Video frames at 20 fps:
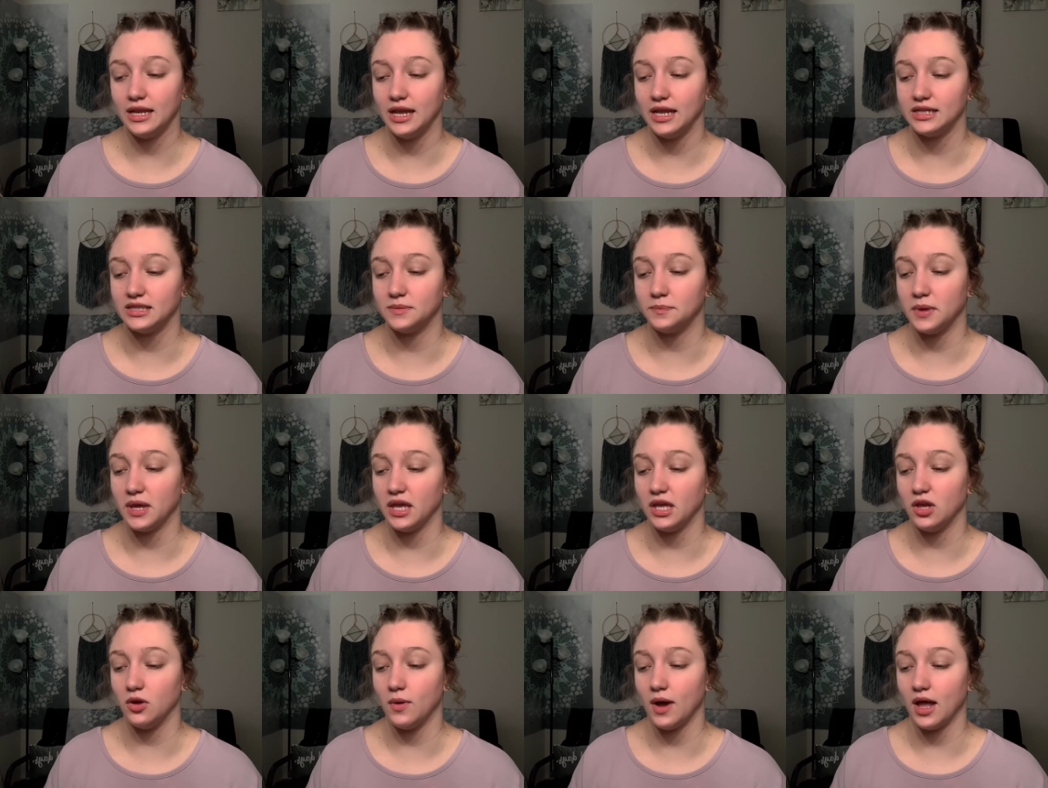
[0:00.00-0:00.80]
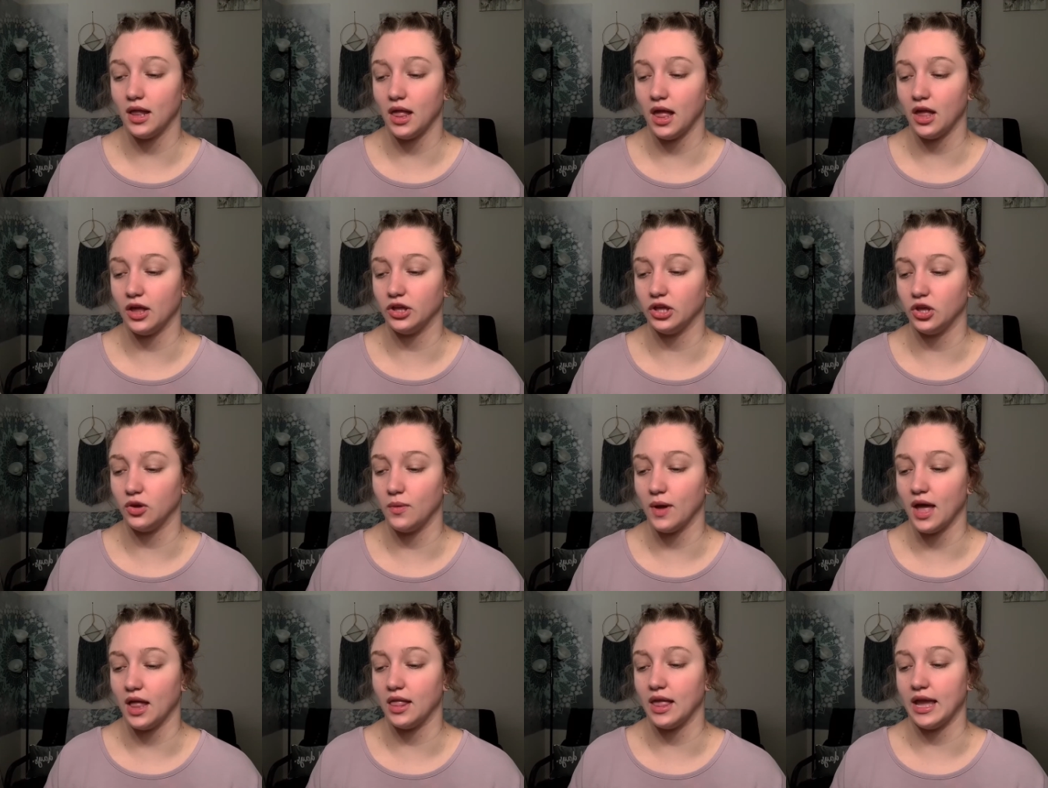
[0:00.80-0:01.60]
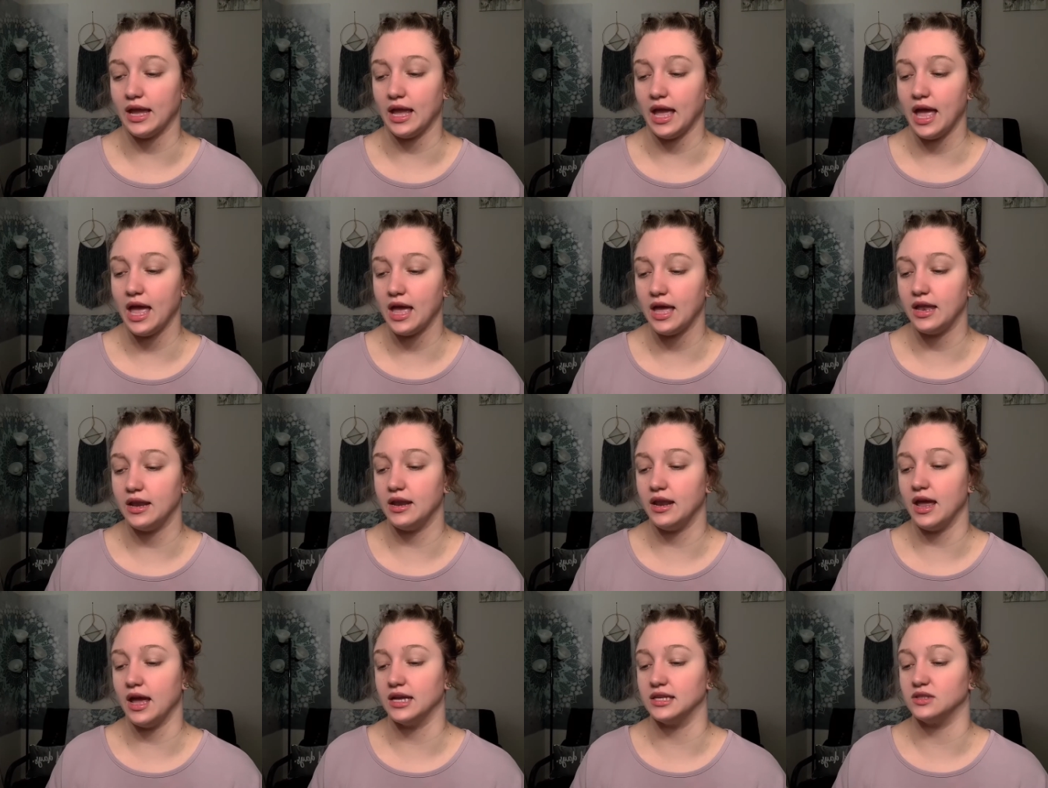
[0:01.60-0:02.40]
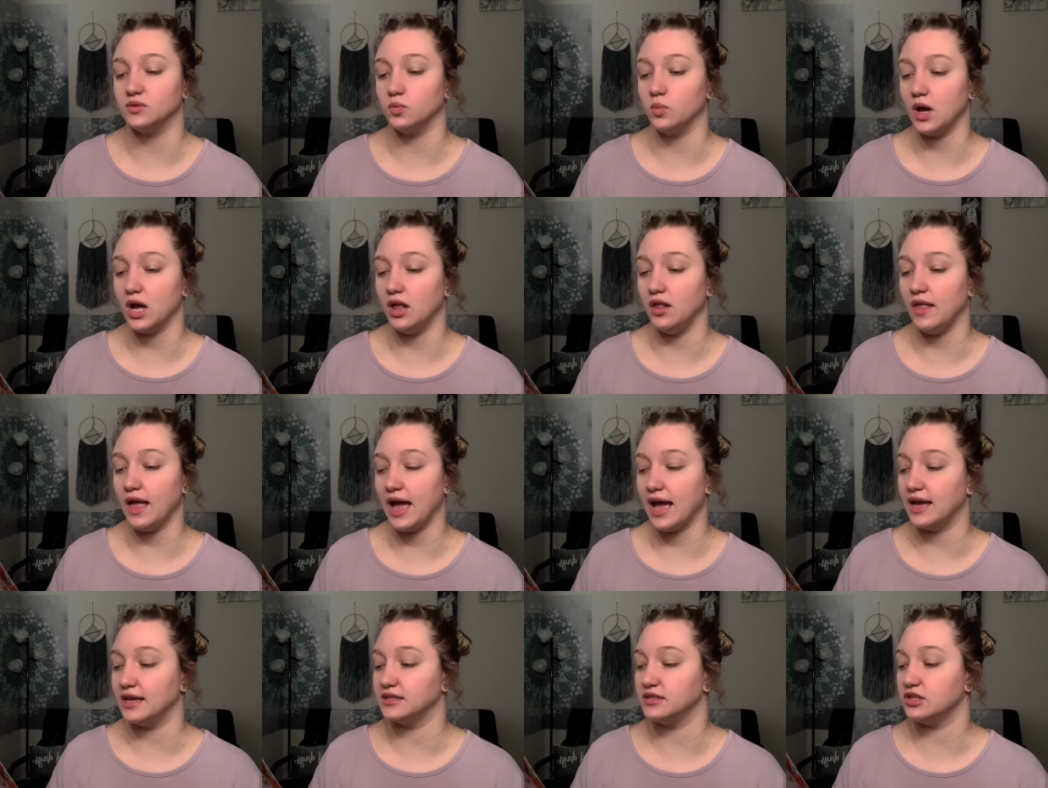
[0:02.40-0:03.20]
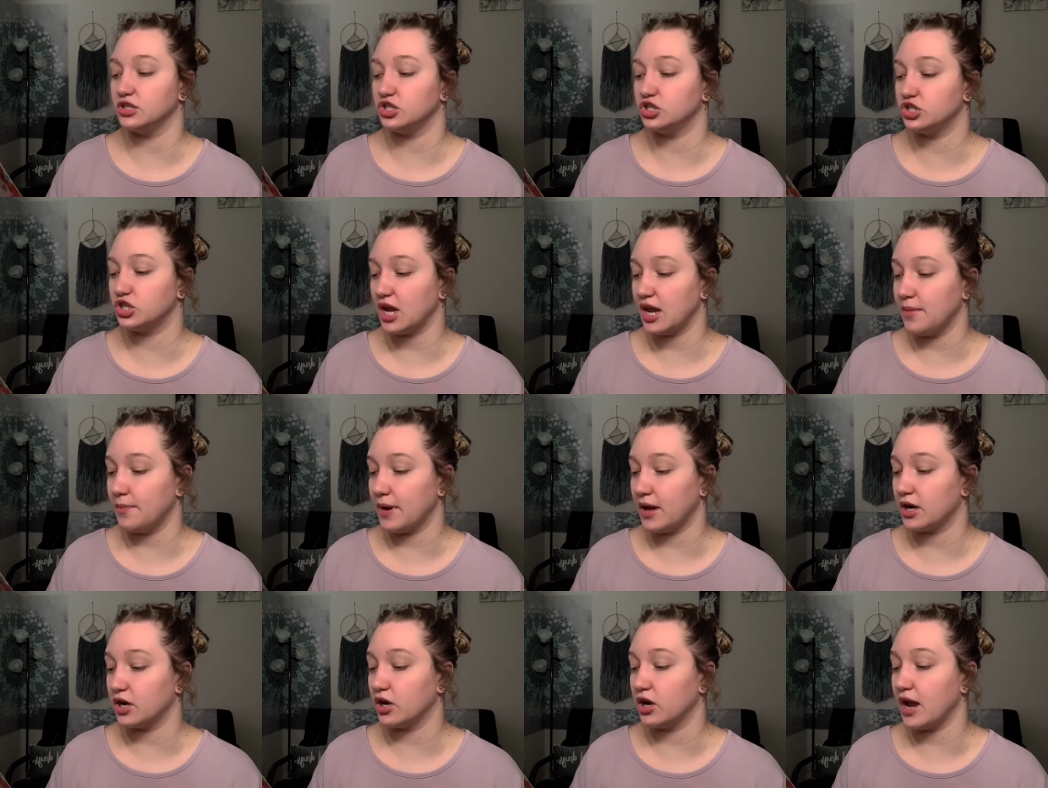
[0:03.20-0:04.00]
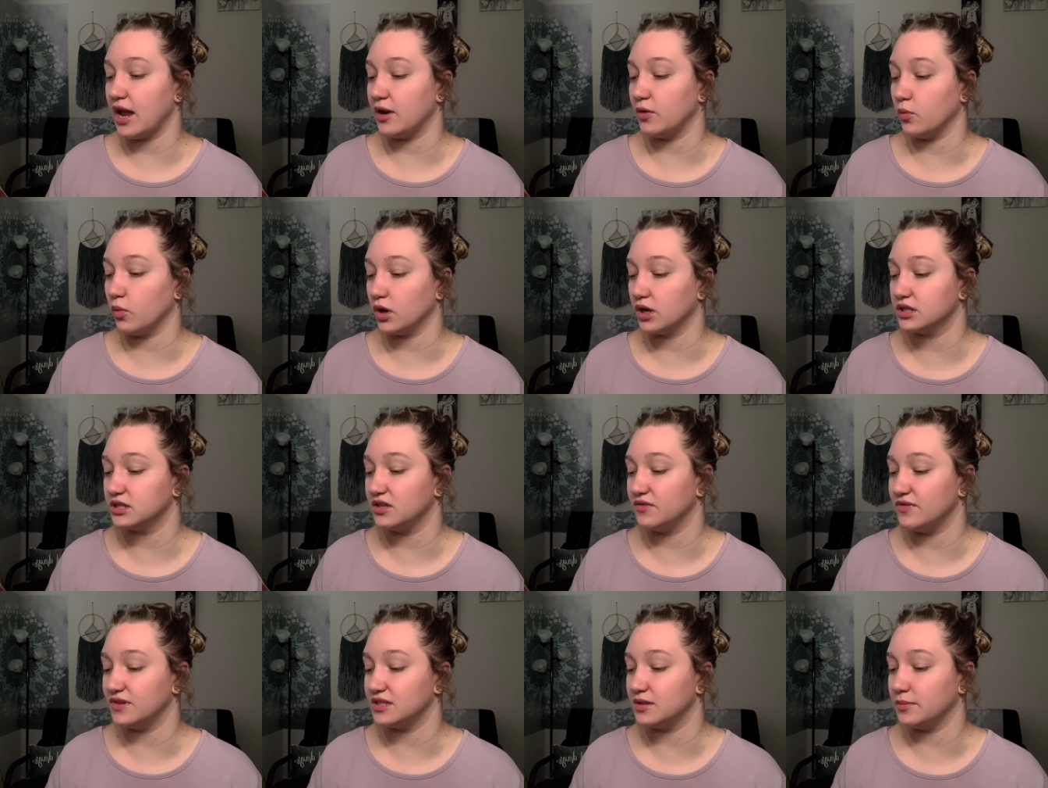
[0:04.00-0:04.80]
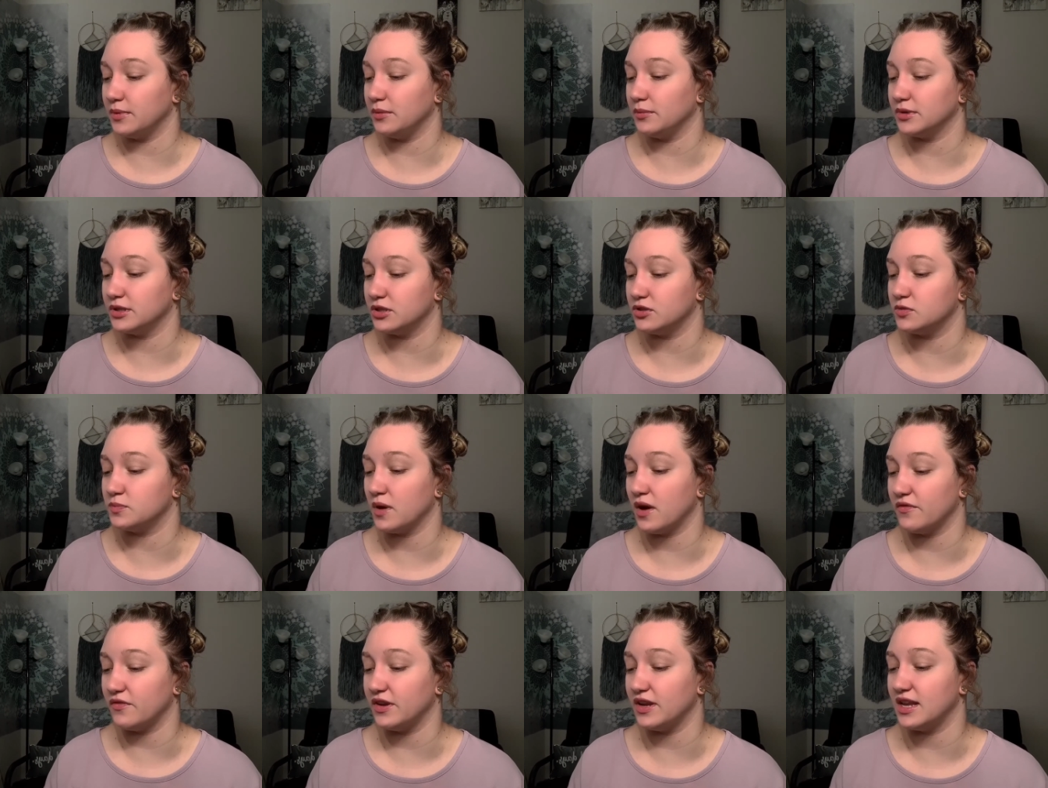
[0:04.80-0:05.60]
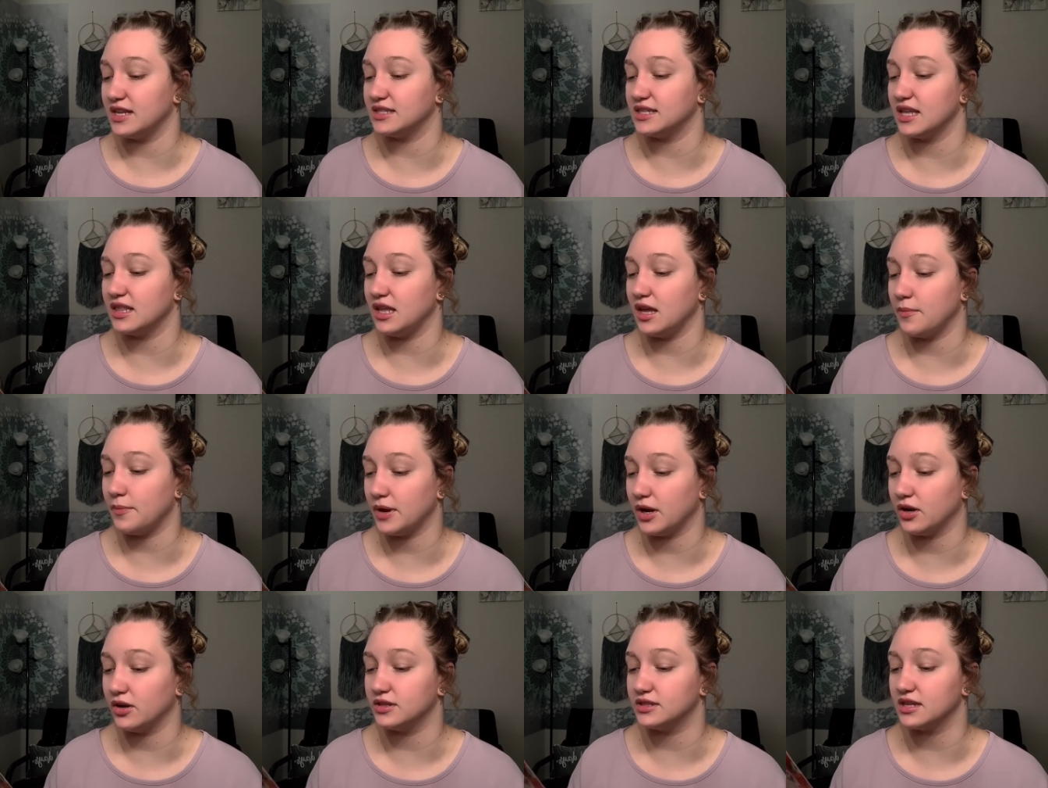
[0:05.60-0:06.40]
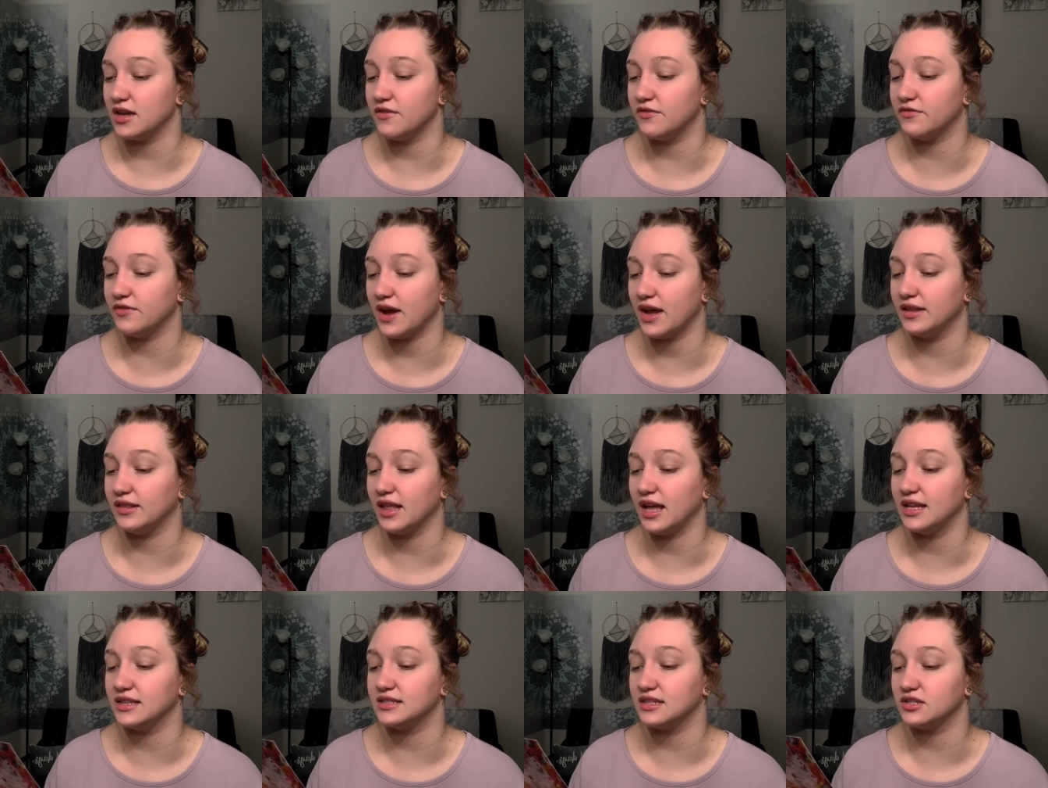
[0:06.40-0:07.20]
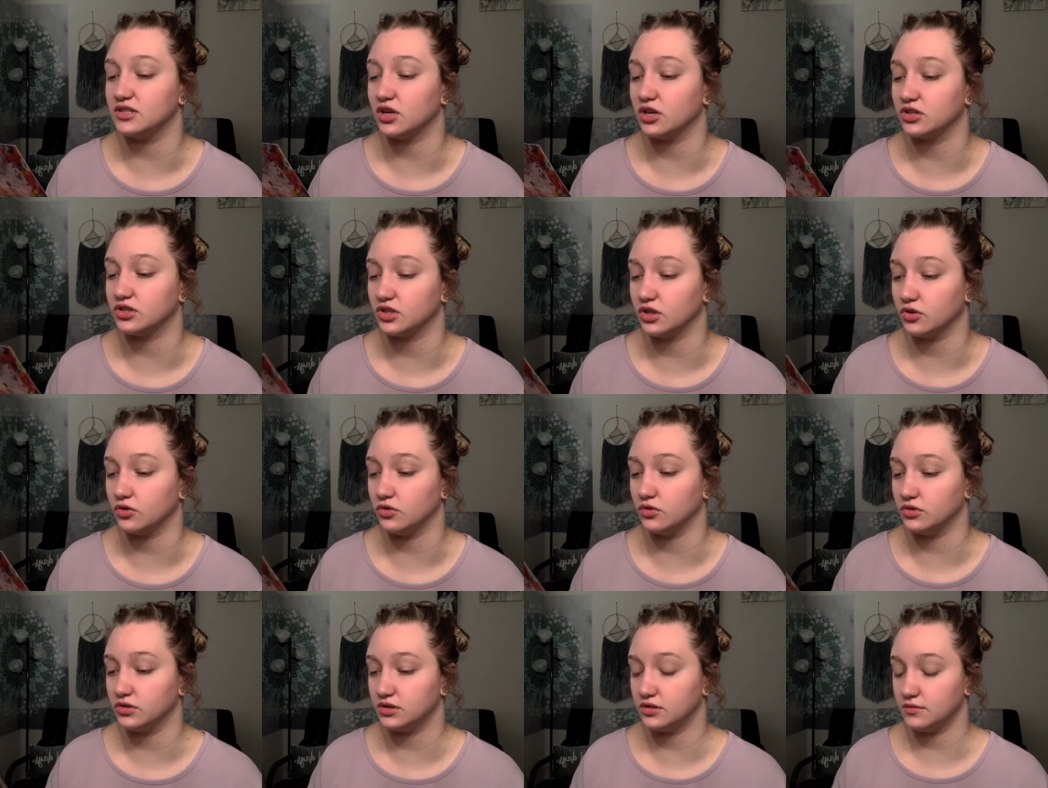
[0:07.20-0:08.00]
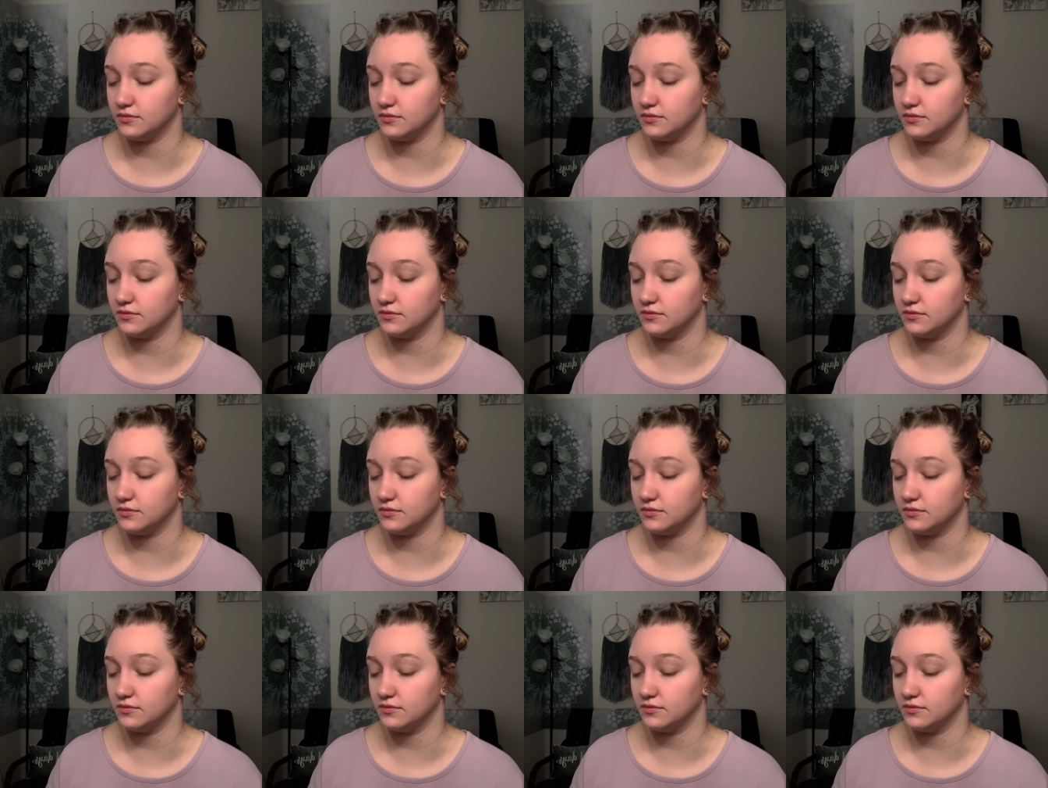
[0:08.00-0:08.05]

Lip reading: It's Pullulan, as well as shea butter, and works to visibly reduce puffiness and the appearance of fine lines and dark circles.